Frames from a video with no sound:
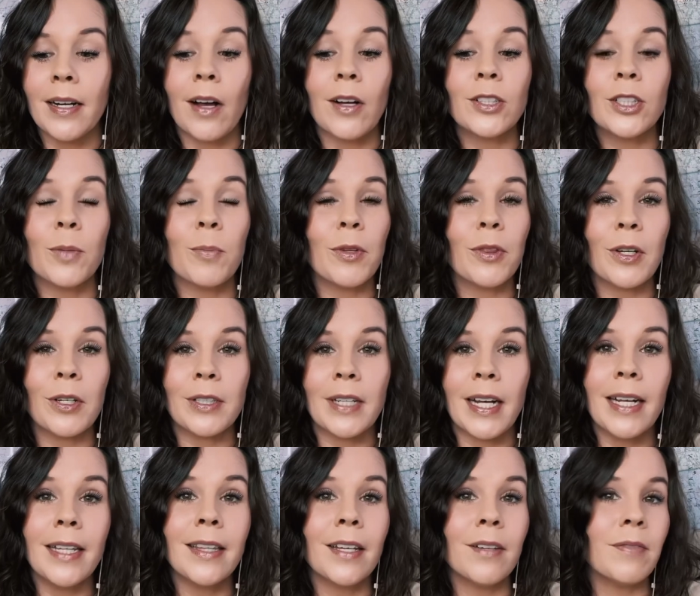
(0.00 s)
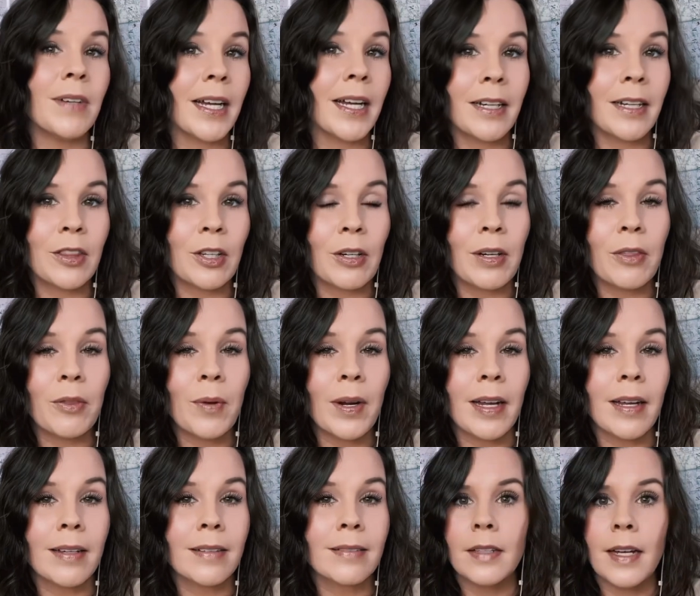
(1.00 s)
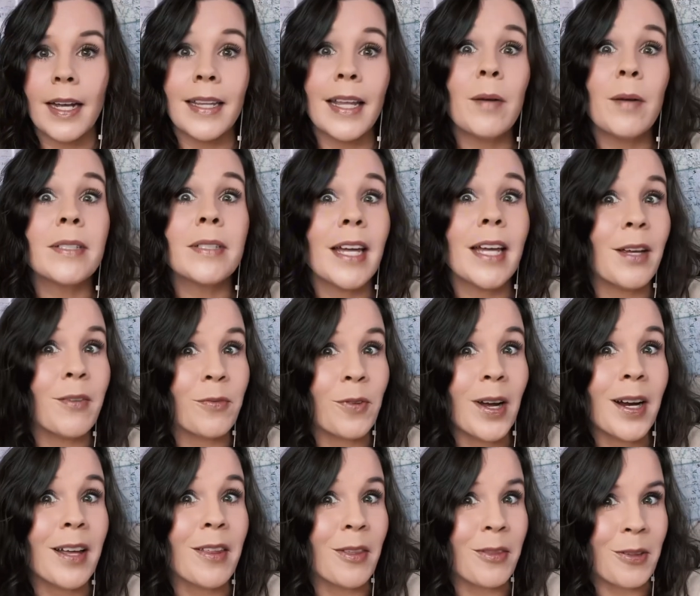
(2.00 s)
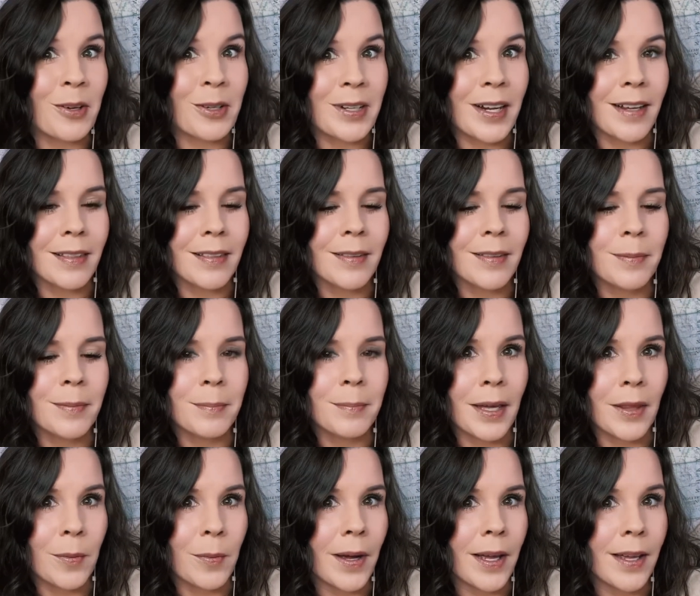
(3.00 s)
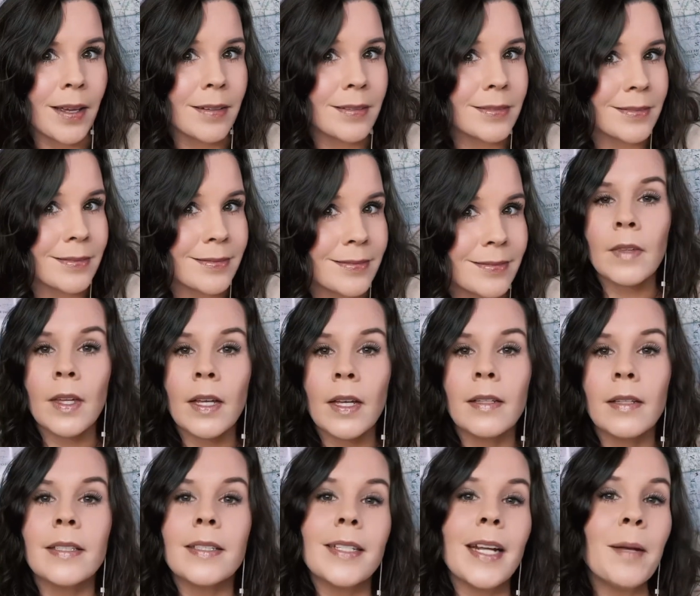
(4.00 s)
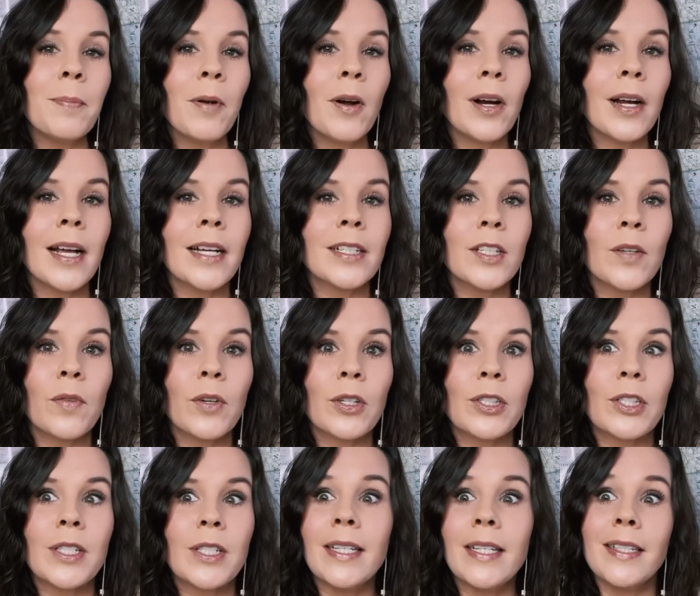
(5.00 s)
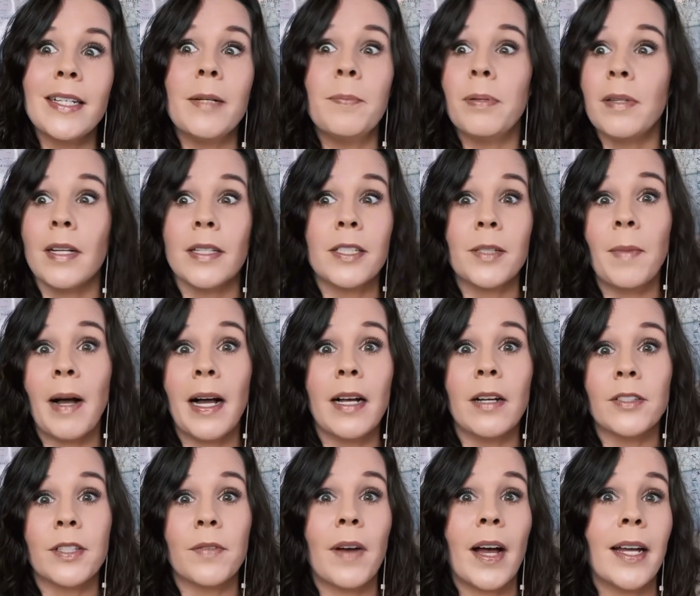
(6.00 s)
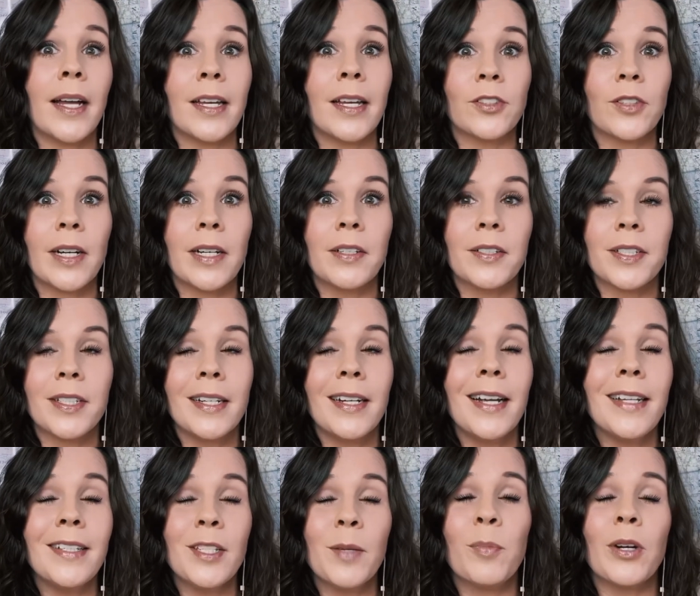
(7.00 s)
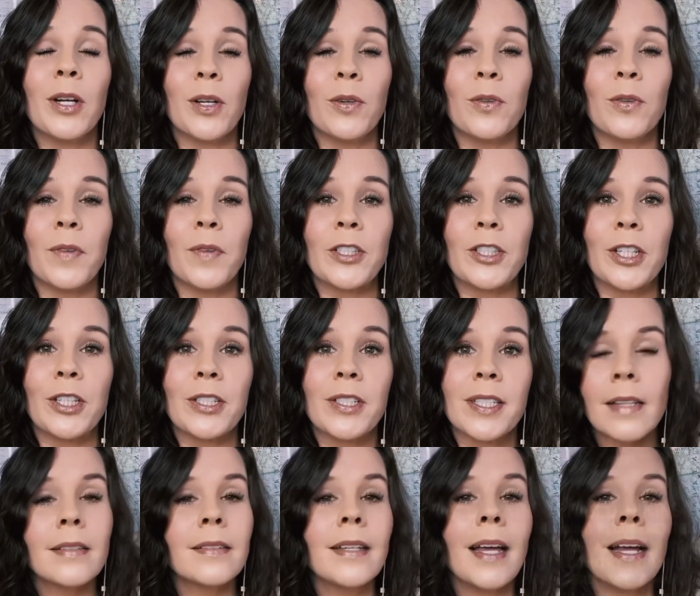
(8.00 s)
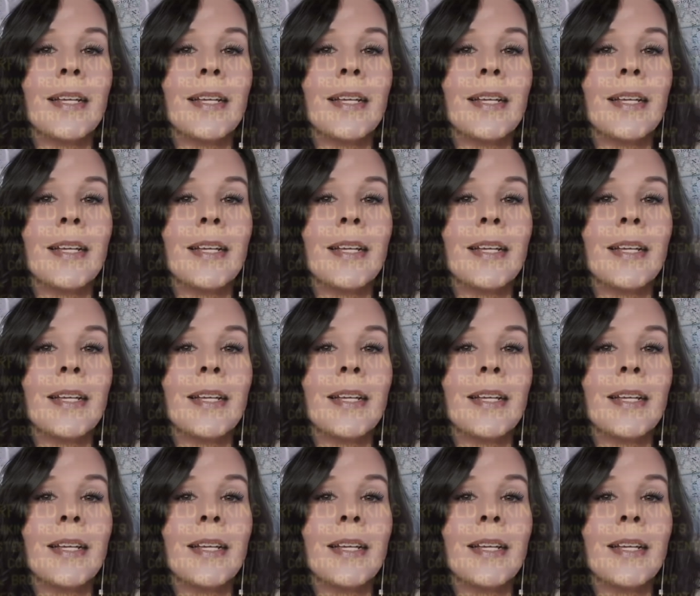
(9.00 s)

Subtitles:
October 13th of 1933, and that was a Friday the 13th, by the way. The state park has over 60 plus miles of hiking trails, and it has some pretty cool features, like